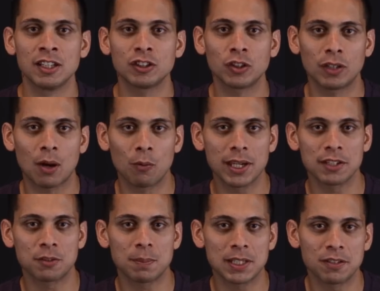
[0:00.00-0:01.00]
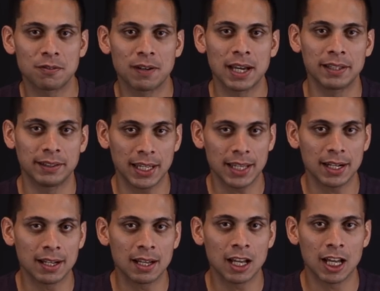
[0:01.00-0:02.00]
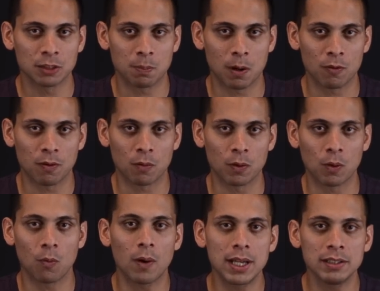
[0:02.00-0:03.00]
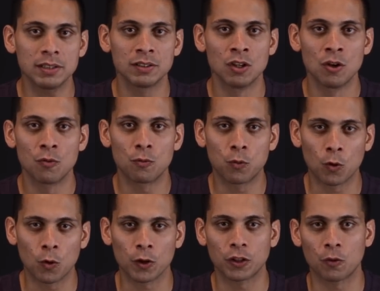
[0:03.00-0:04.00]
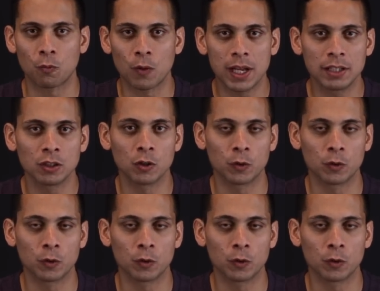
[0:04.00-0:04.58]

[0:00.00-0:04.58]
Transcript: so that we can specify data as part of our request for the red,